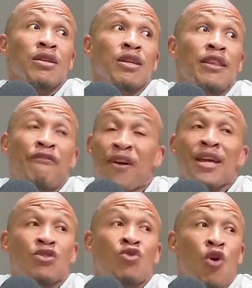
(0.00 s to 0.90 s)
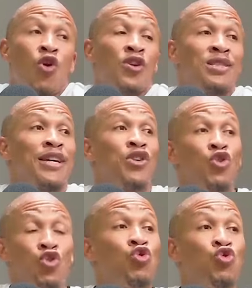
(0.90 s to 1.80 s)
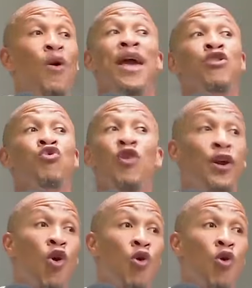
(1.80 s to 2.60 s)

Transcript: The fans will always like you know choose where you gonna go.